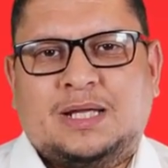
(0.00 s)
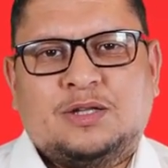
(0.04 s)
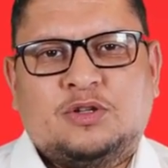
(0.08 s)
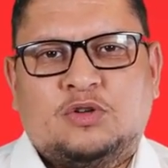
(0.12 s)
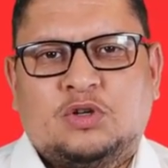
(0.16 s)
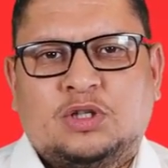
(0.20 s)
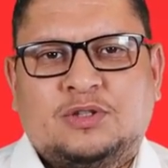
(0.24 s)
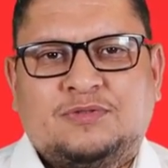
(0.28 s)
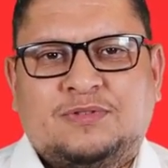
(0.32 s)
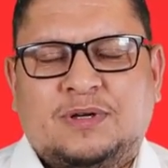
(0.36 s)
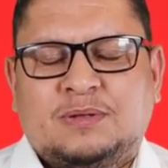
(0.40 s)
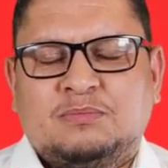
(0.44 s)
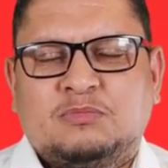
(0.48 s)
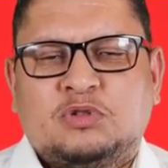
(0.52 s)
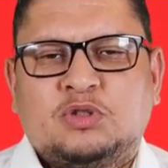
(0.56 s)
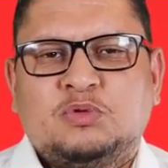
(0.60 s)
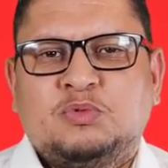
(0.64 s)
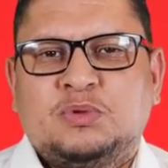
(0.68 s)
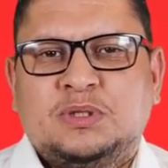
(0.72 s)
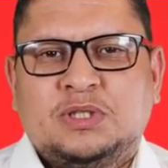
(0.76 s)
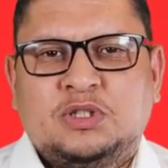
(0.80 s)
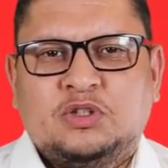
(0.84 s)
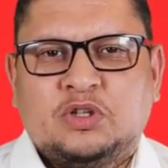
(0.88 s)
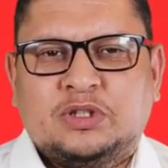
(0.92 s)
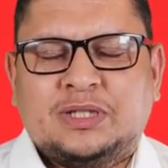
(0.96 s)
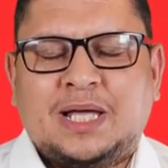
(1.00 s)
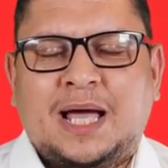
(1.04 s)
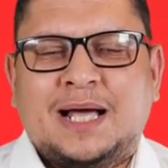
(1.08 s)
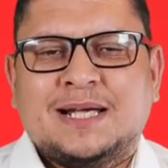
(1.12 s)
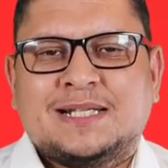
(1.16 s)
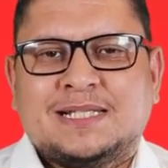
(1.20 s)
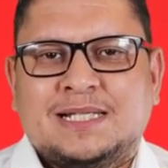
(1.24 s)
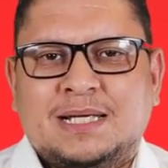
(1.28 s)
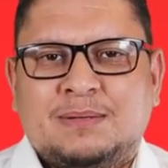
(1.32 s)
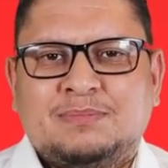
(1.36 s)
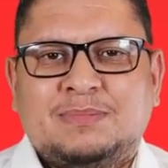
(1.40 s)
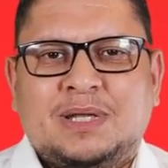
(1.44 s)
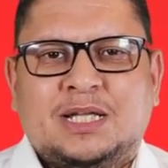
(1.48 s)
that the notified body will not
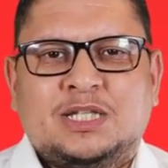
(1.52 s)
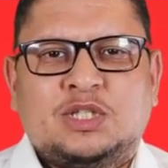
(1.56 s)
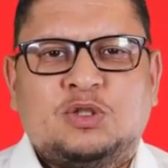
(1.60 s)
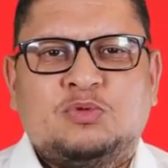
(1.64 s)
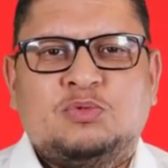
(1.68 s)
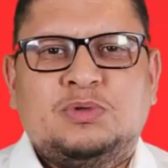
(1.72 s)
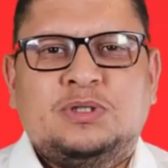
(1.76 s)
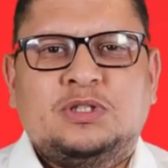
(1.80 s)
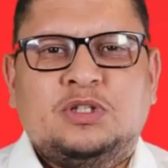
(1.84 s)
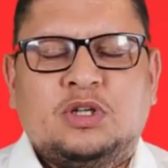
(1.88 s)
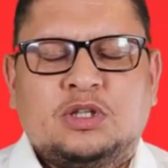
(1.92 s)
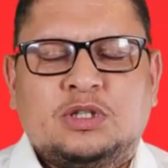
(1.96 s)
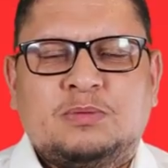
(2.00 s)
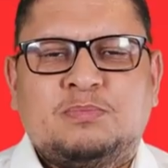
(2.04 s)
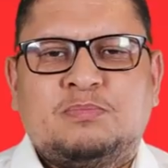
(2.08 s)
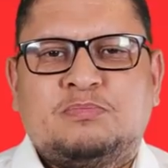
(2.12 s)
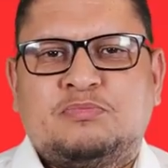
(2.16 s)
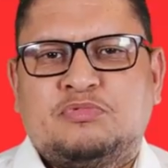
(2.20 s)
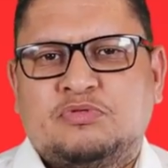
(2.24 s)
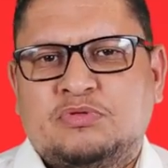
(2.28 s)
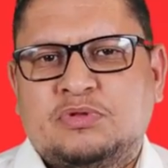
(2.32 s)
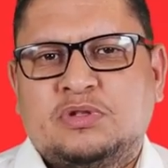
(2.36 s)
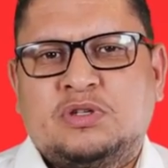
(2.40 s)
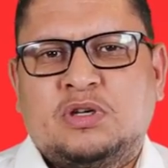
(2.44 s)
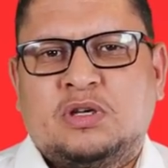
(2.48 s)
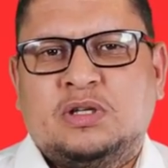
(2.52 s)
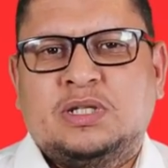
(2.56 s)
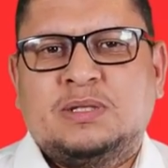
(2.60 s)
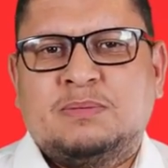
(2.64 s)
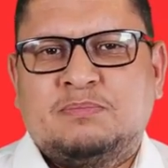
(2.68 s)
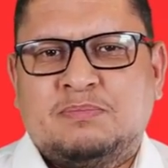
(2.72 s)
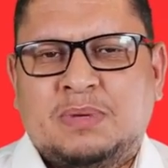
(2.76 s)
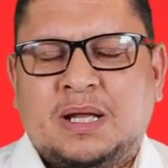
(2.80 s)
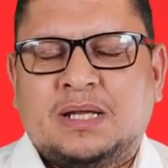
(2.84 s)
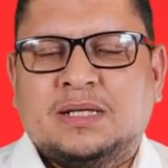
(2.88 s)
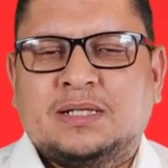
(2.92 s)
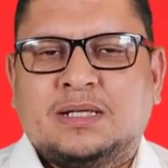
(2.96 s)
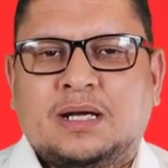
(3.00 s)
accept that you will not put an
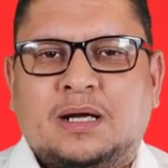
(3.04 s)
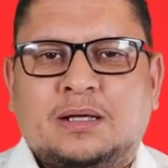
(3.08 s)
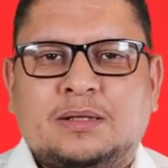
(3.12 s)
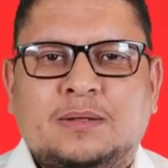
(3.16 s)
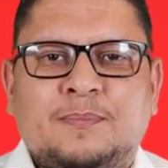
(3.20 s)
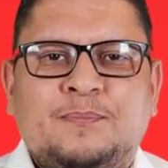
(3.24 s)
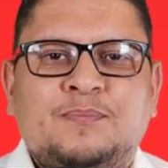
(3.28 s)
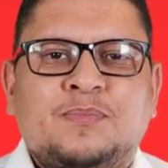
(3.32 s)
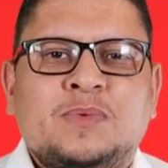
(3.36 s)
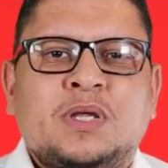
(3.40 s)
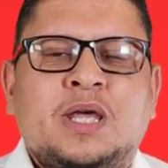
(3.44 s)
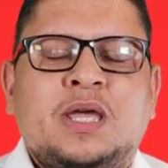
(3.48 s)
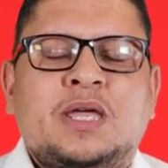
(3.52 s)
implant card.